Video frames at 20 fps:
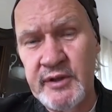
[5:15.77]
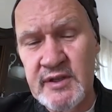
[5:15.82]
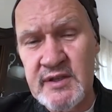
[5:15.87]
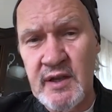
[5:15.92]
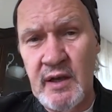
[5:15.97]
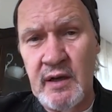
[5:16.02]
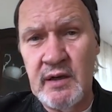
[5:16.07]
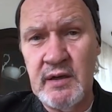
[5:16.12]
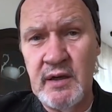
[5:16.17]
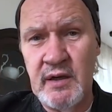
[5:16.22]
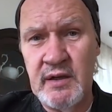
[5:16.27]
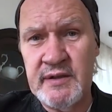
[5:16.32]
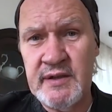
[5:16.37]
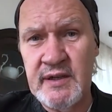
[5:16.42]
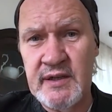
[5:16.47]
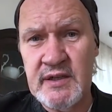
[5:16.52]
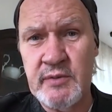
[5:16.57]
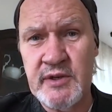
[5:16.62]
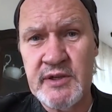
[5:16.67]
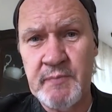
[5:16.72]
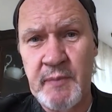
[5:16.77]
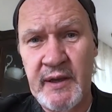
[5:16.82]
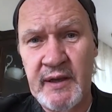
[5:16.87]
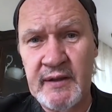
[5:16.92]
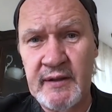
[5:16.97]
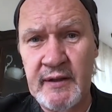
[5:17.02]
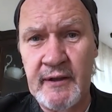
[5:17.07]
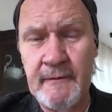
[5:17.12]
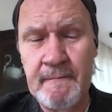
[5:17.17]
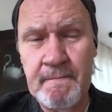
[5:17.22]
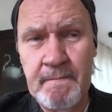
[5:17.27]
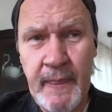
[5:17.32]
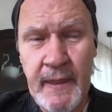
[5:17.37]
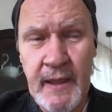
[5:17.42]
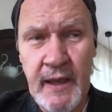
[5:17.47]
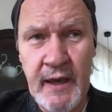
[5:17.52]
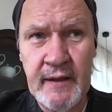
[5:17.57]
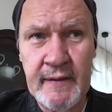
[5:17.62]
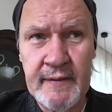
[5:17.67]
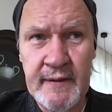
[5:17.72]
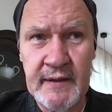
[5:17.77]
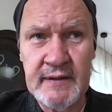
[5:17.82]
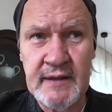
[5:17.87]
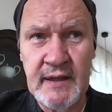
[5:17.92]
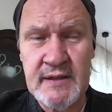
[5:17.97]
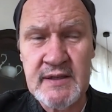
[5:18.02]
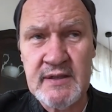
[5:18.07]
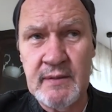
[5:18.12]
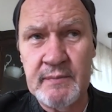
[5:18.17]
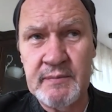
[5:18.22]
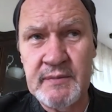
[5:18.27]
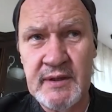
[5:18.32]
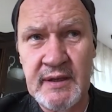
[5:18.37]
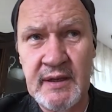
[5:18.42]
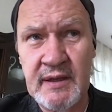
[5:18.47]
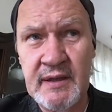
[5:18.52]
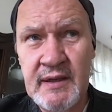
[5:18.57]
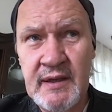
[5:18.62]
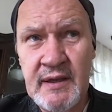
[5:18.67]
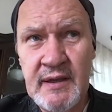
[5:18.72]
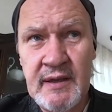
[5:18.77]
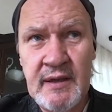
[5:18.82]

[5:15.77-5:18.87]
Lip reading: the song contest respect that. And I think that's something,